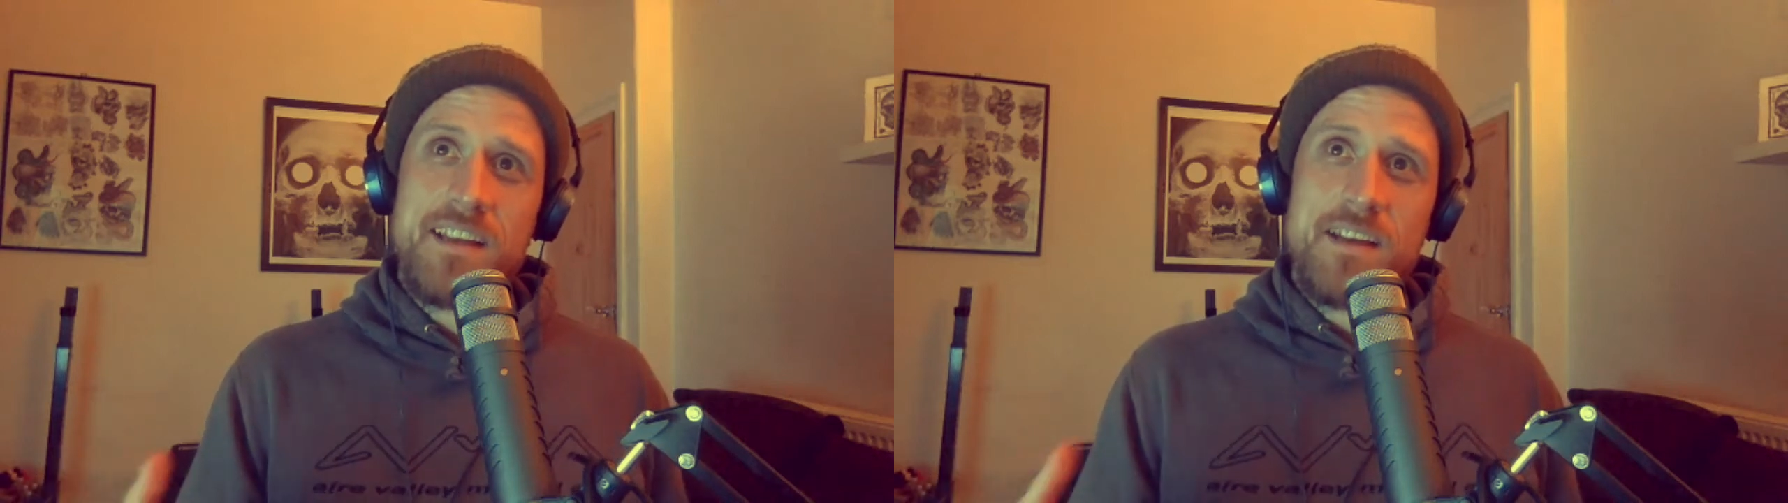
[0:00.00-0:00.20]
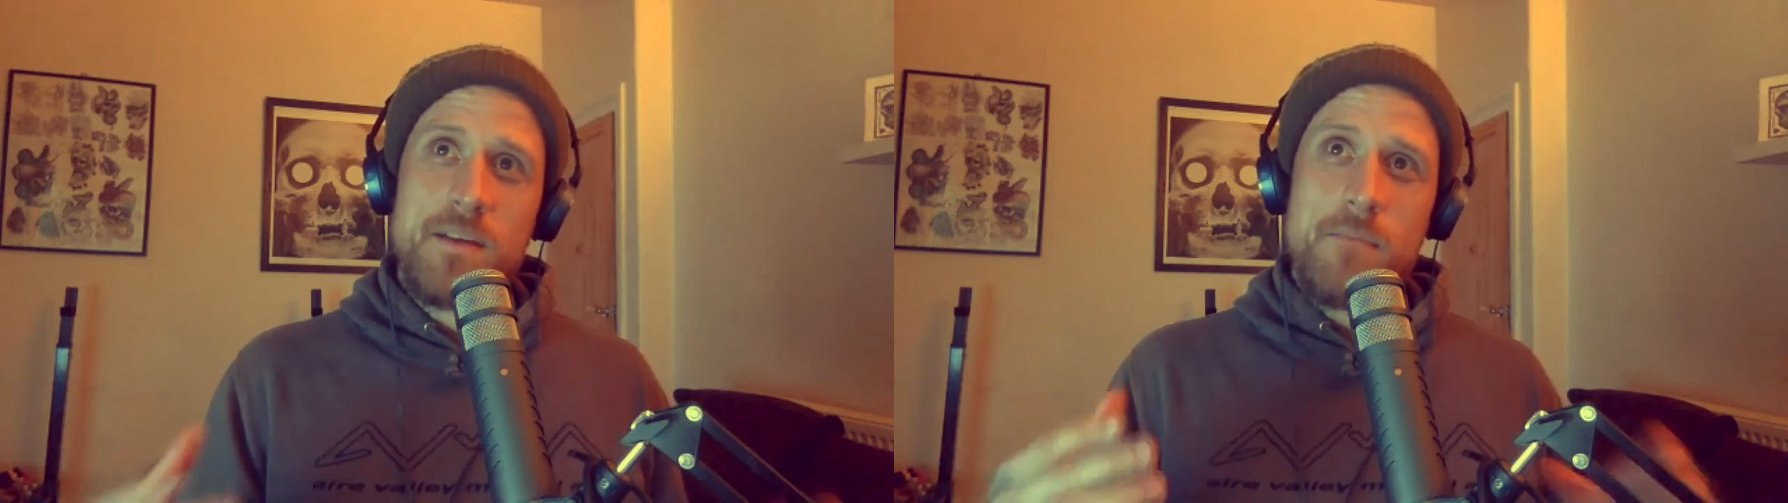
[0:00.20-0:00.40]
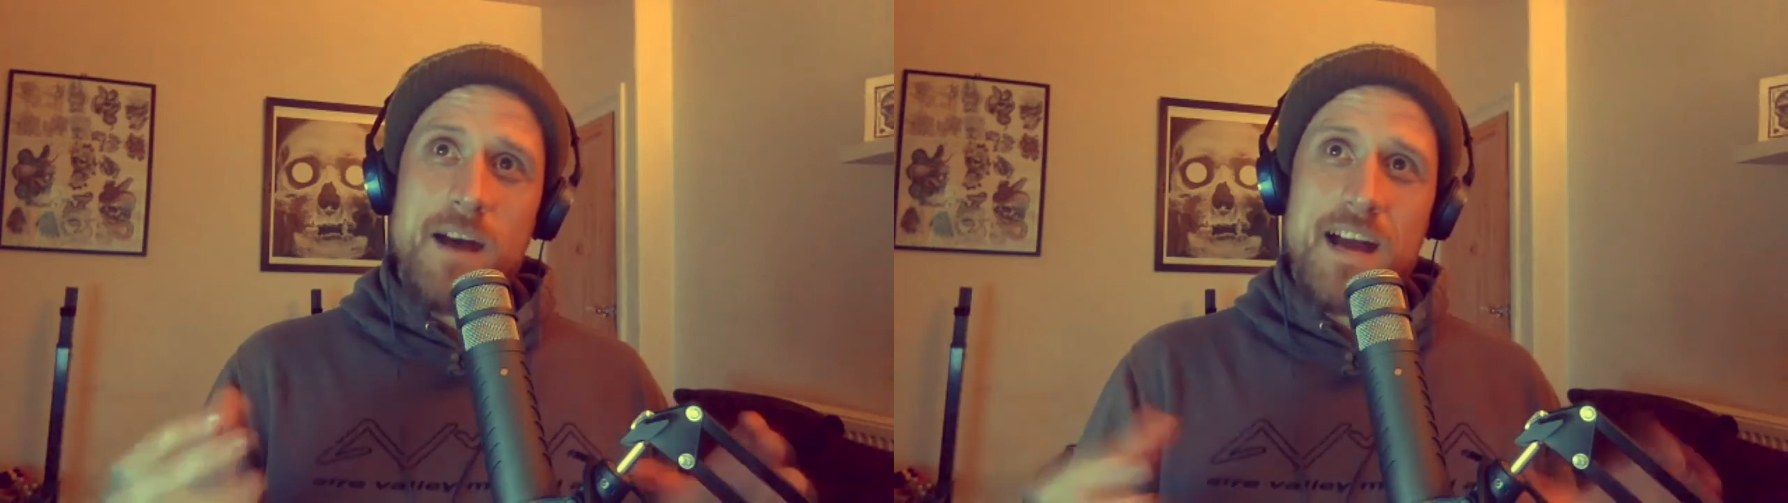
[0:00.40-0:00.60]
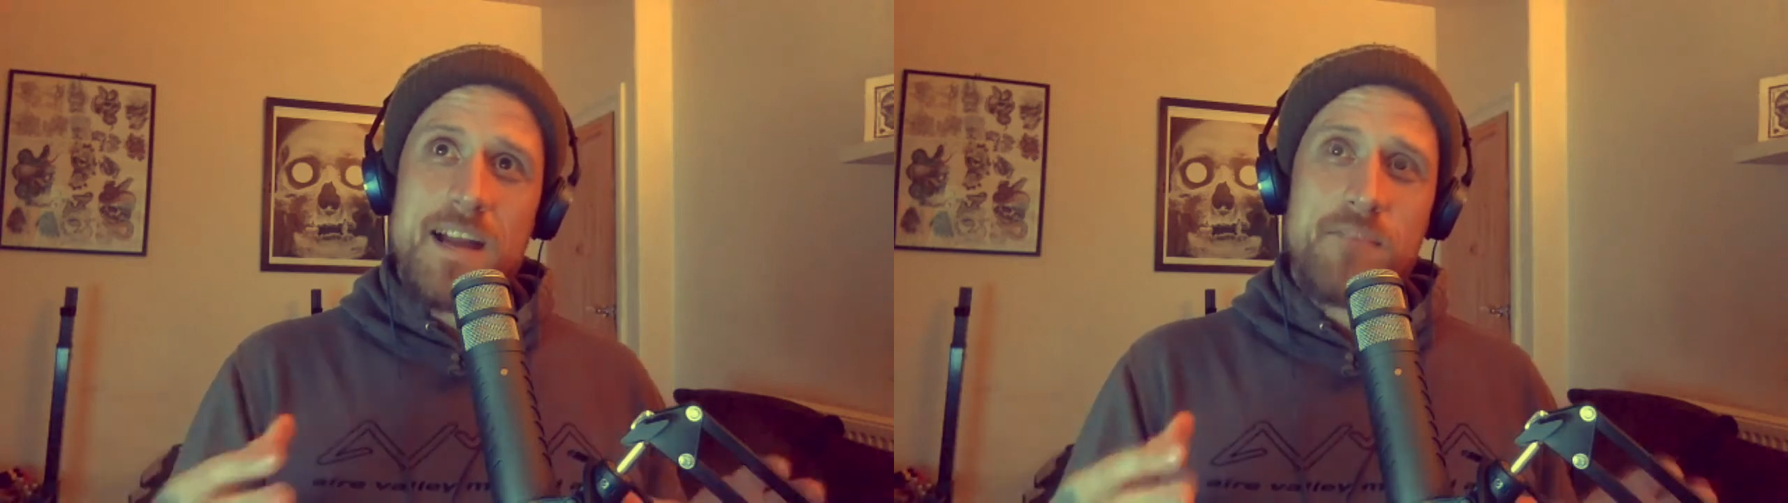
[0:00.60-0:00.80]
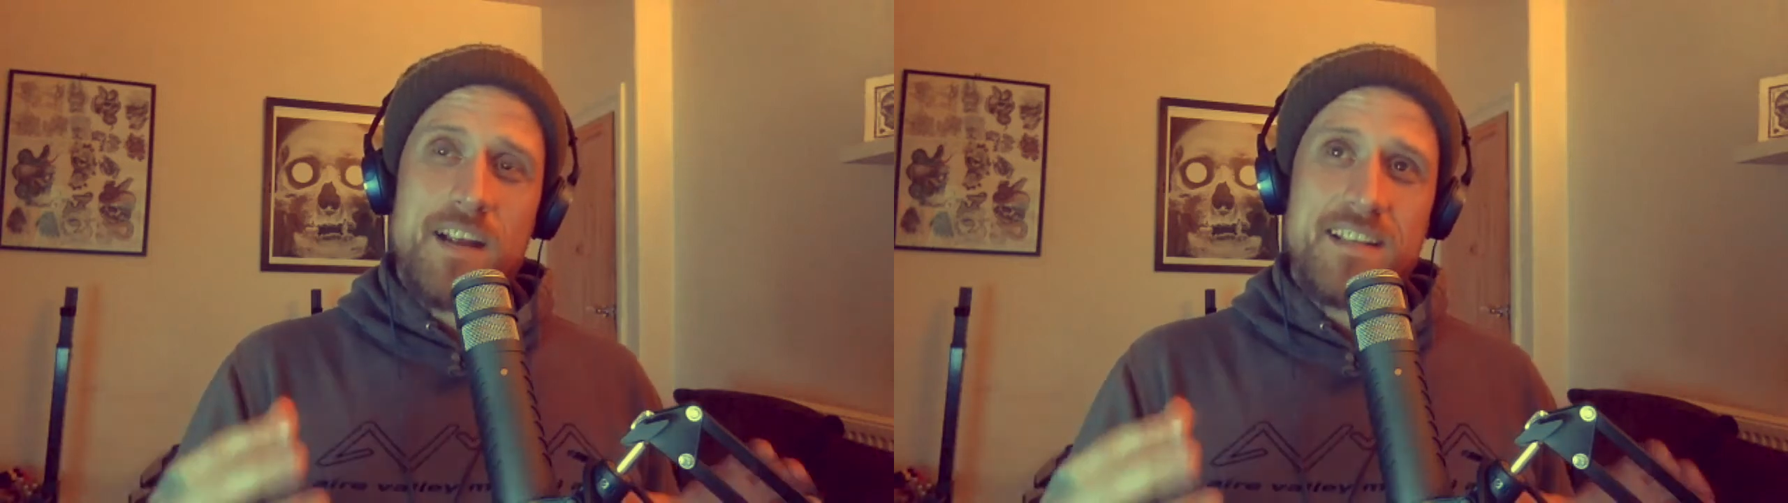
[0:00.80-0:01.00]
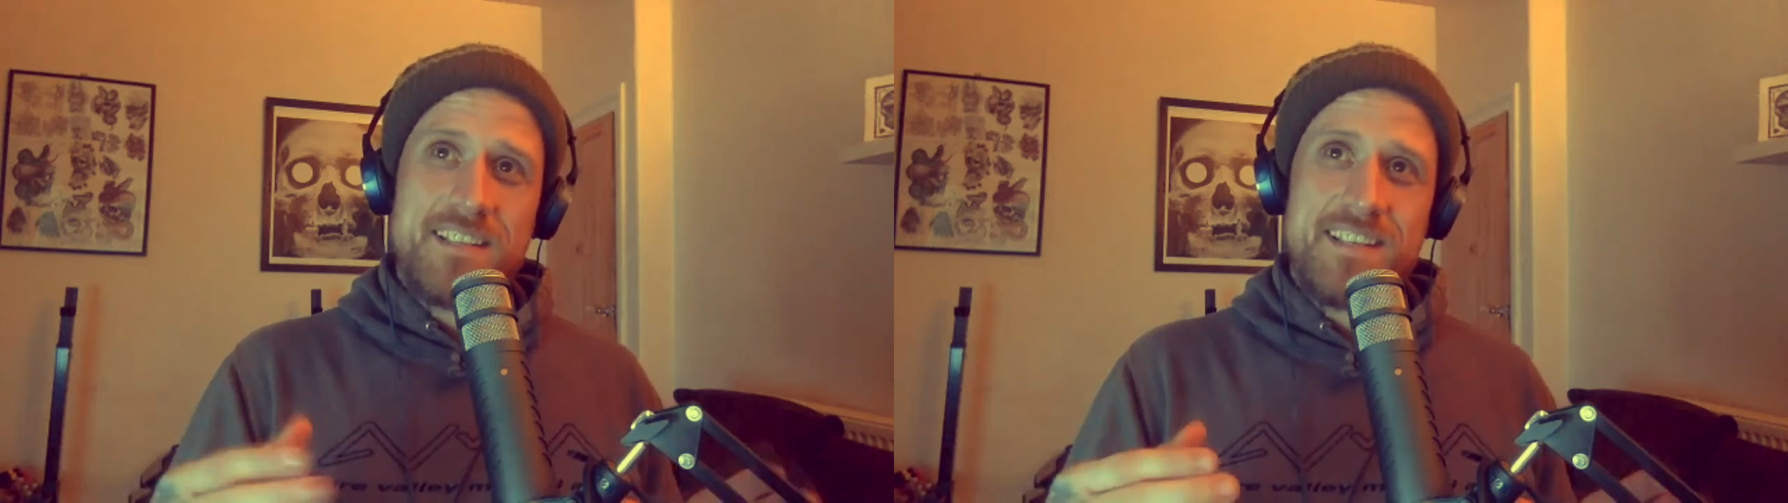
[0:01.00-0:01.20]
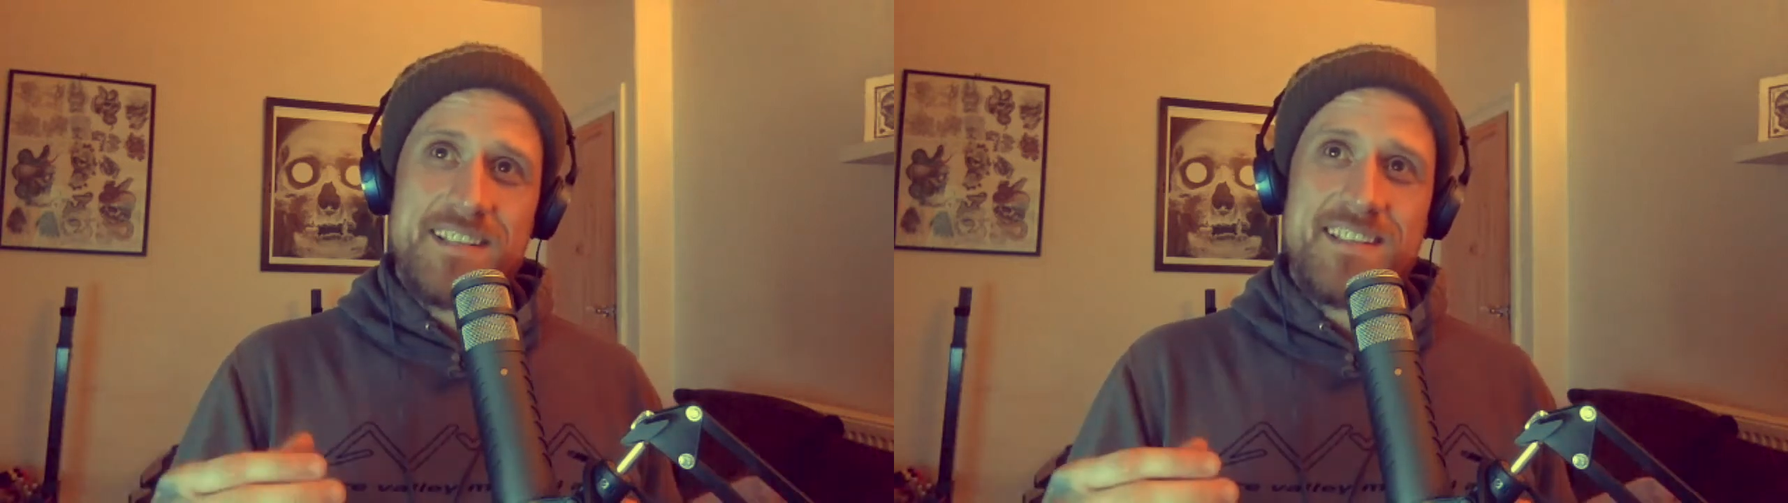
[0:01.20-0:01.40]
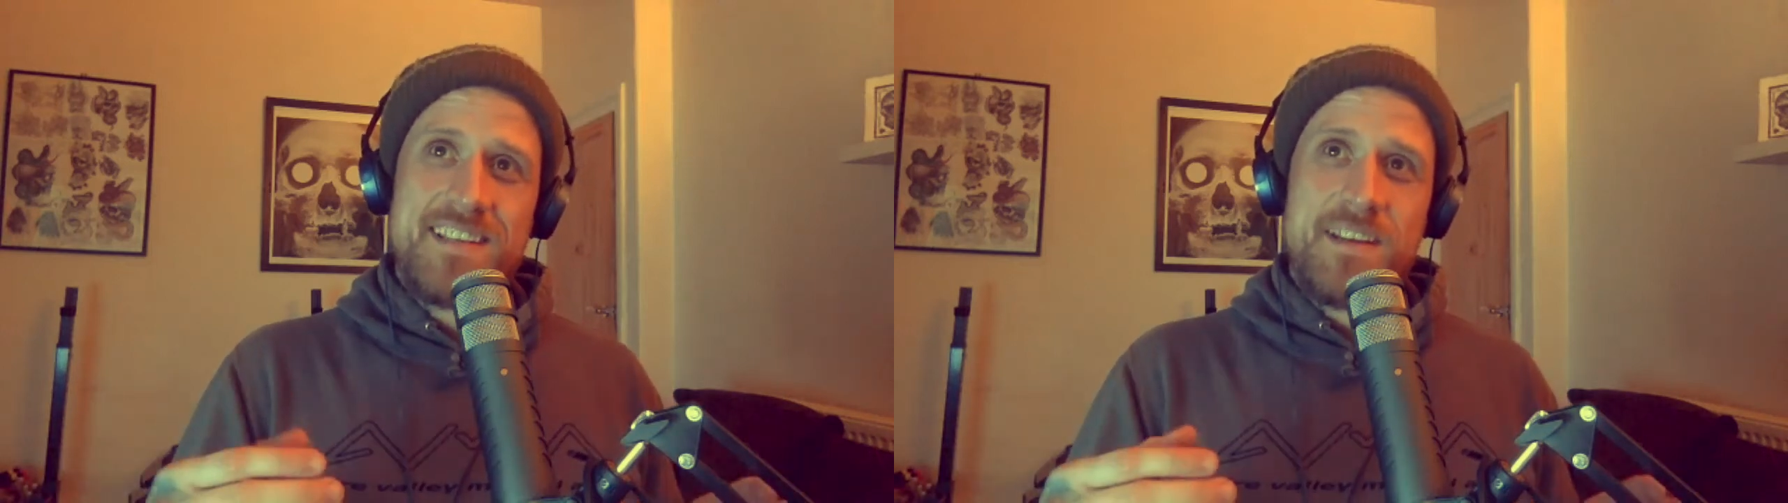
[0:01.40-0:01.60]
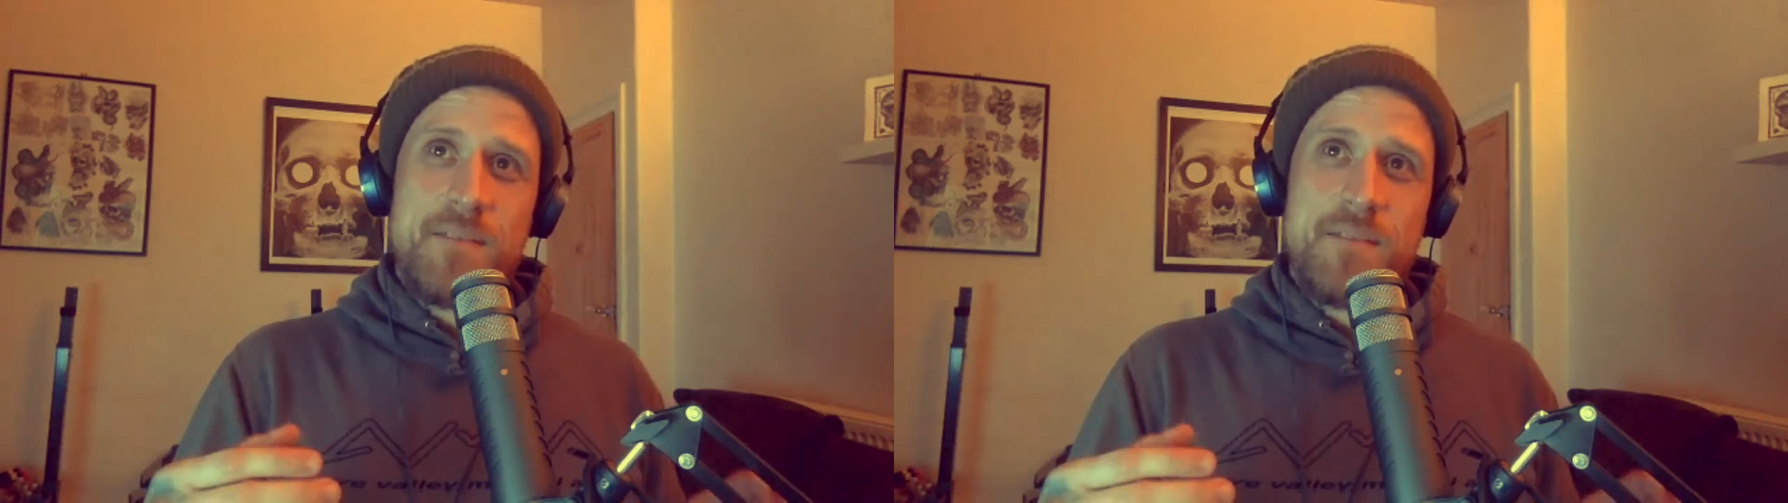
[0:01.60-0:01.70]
my practice.